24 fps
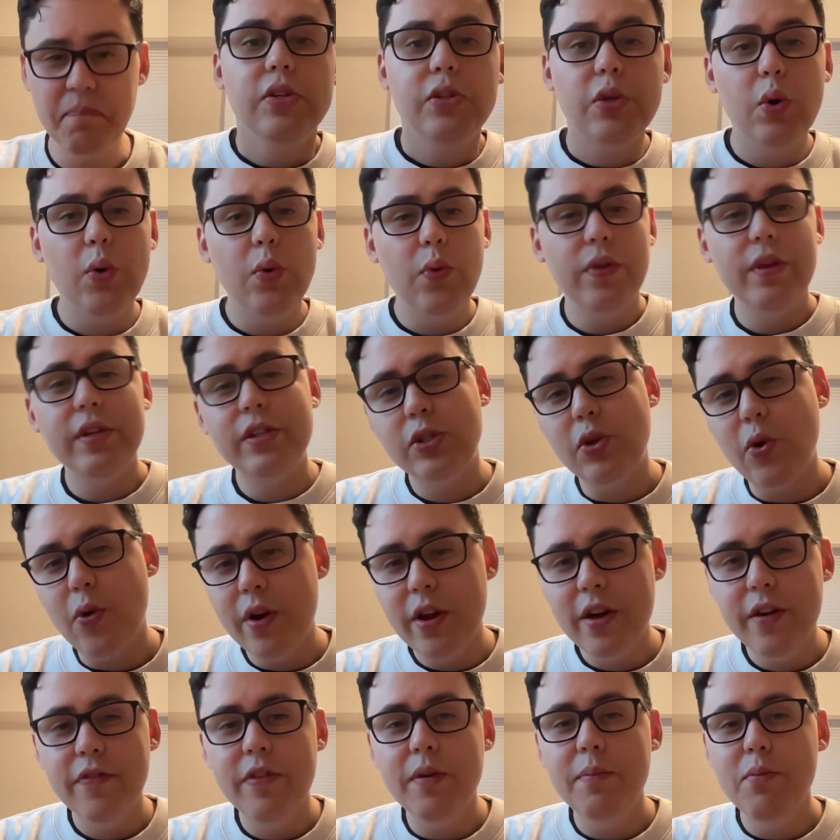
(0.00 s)
So the
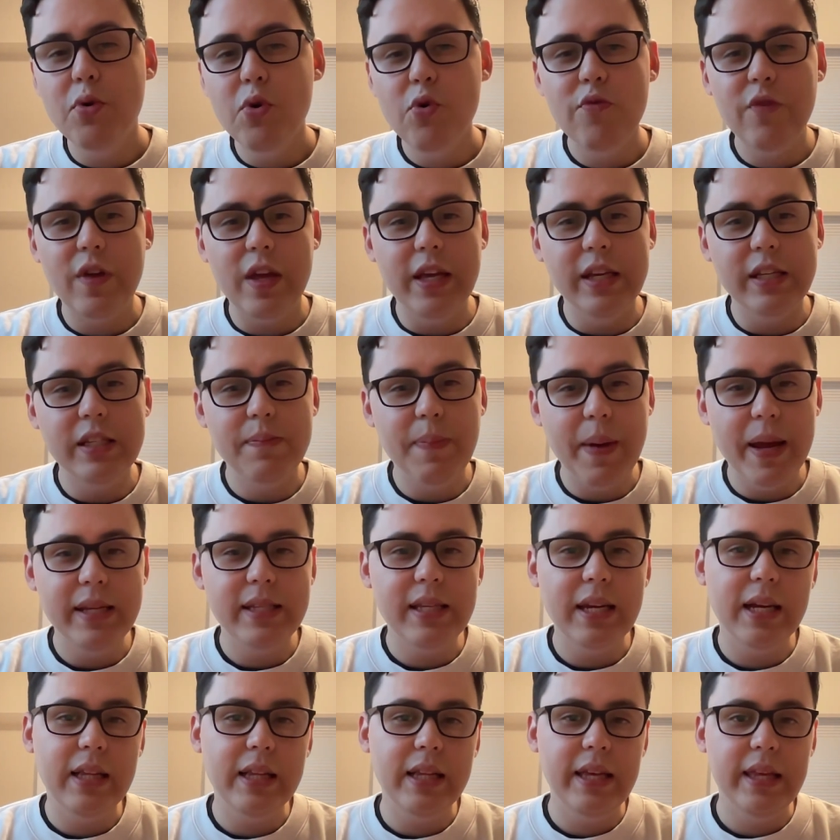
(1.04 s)
story of the movie is
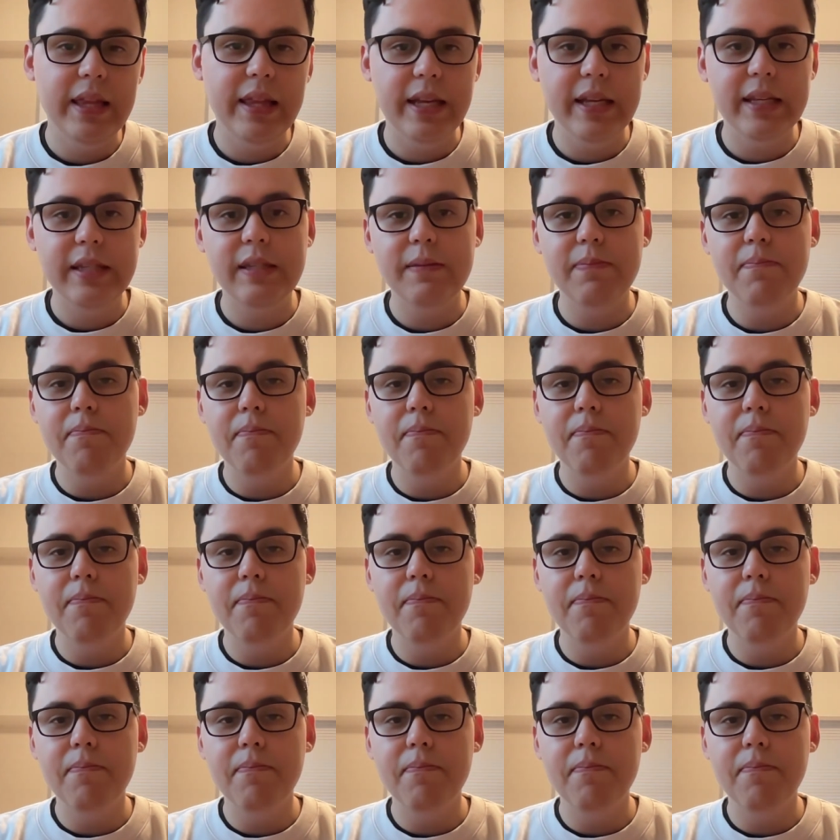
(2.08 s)
basically this